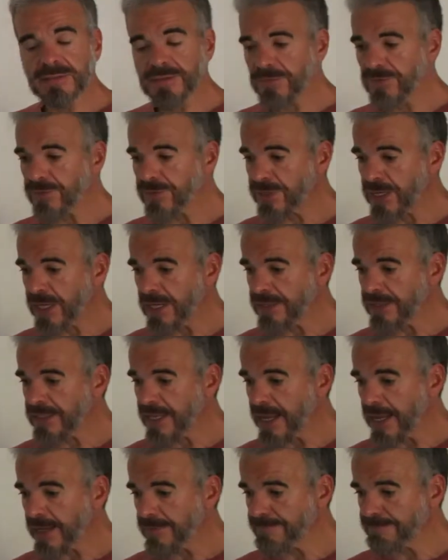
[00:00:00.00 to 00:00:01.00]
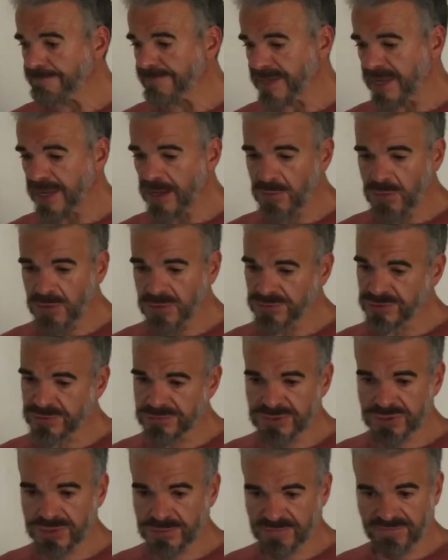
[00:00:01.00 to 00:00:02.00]
think that, yeah, well,
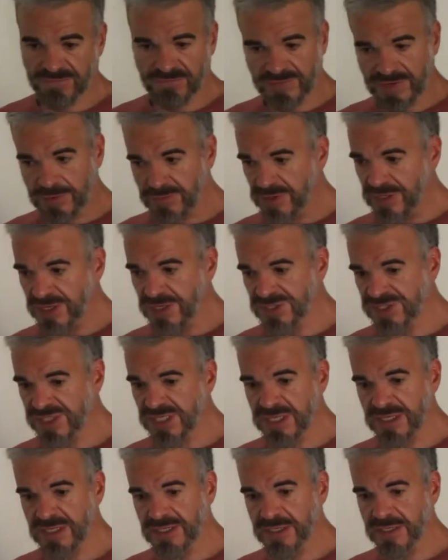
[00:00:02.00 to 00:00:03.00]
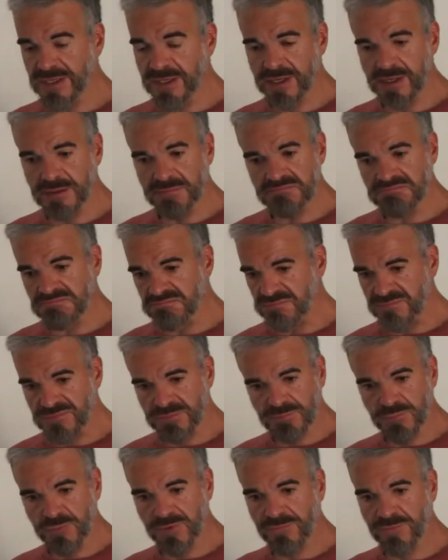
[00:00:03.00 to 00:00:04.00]
it's very easy,
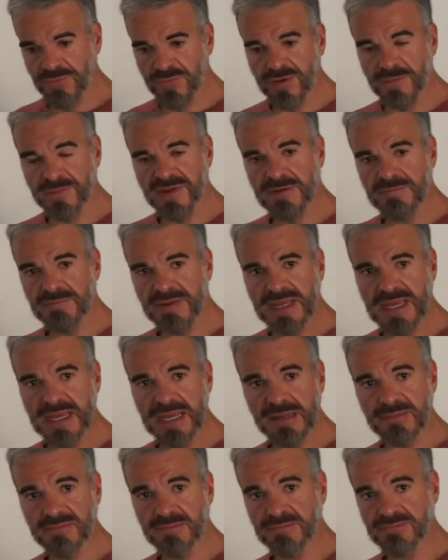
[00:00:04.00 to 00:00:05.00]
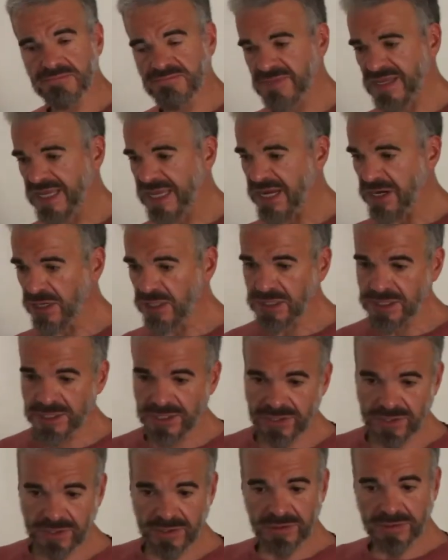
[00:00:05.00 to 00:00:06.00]
put it for Airbnb, get a
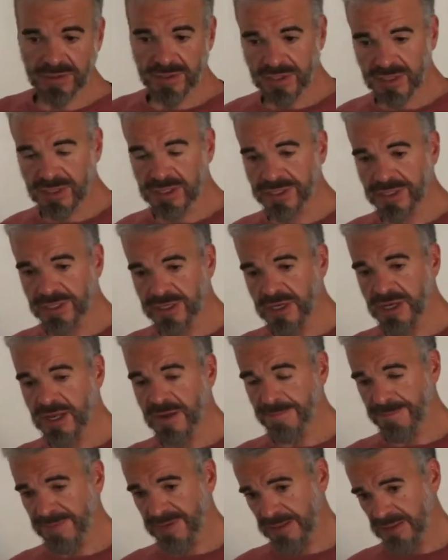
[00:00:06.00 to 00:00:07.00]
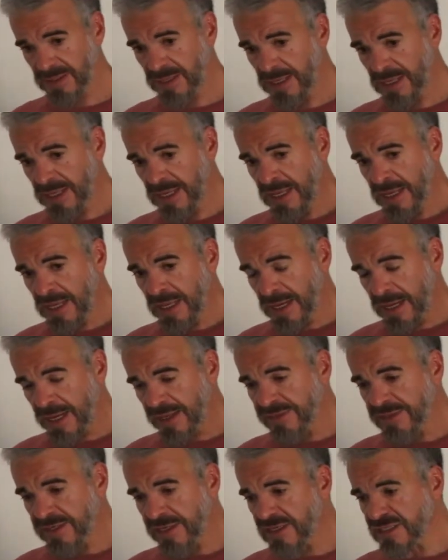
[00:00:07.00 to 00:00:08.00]
cleaner, clean it up. But
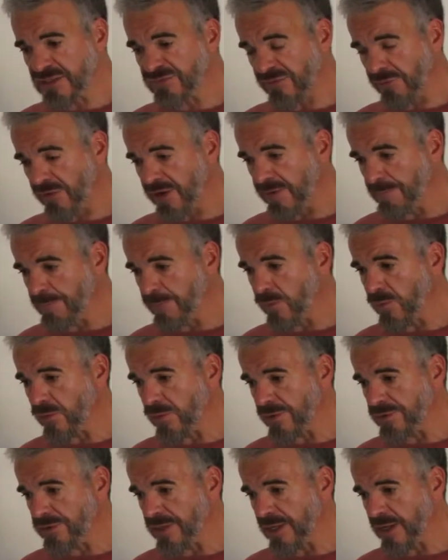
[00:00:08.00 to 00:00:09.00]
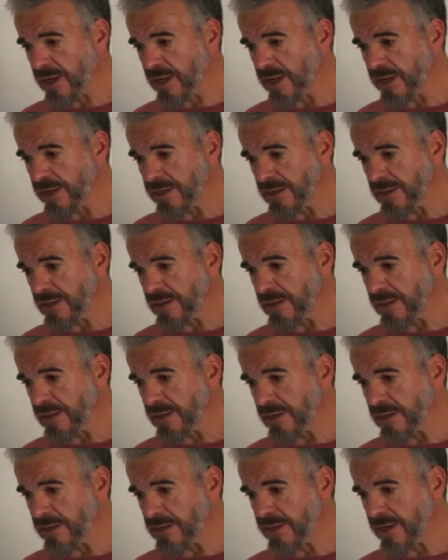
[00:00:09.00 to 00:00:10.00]
I think it's really important that I
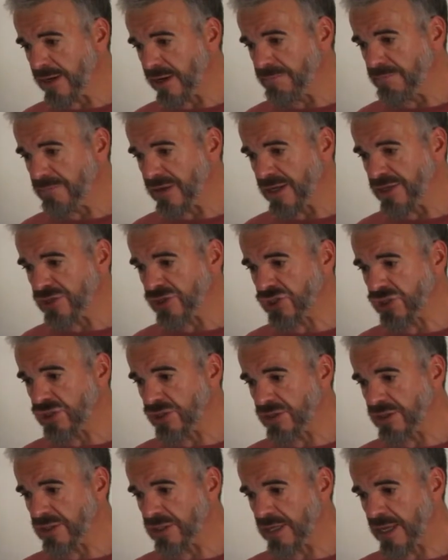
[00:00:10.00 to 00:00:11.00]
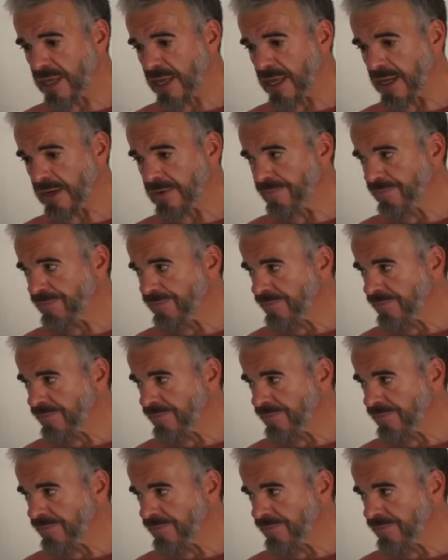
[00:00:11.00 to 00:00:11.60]
mention that